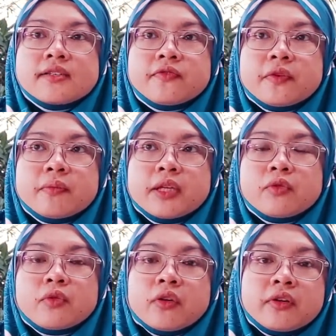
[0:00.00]
is for
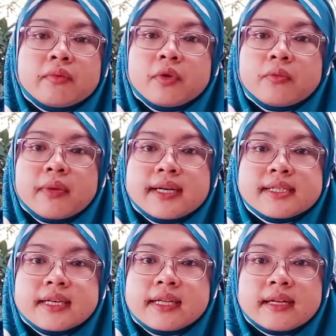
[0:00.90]
me to contribute
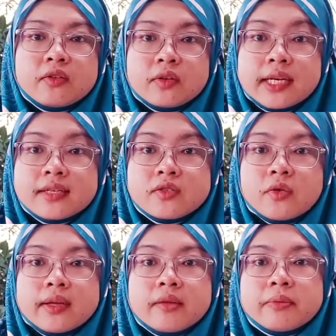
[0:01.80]
my skill and
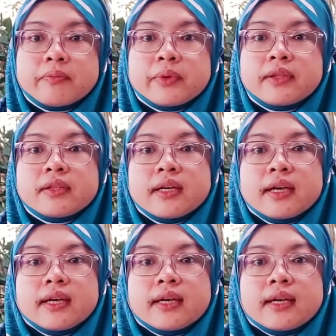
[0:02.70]
knowledge to other people,
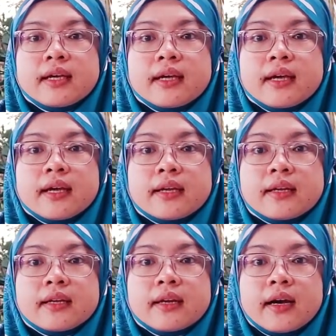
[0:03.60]

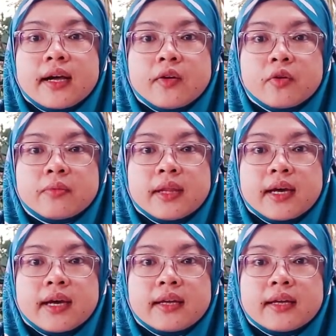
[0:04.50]
and I
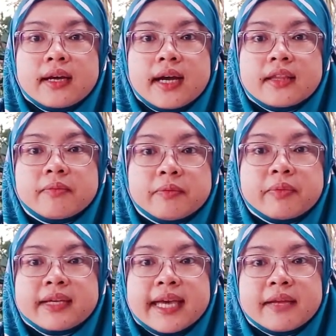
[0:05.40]
hope that other
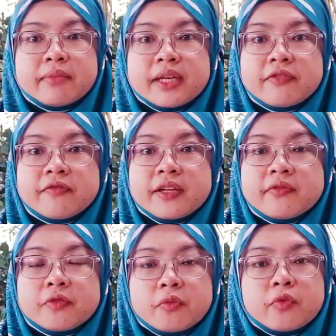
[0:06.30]
people can
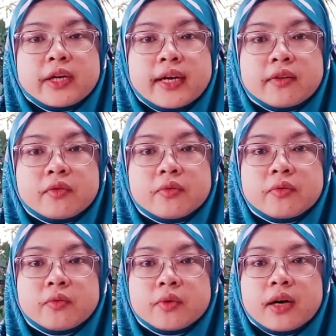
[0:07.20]
benefit from what I
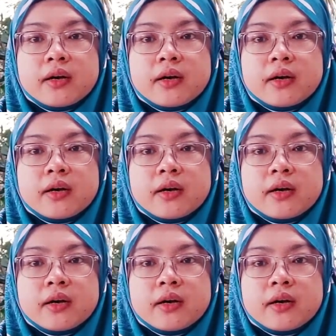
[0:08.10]
do.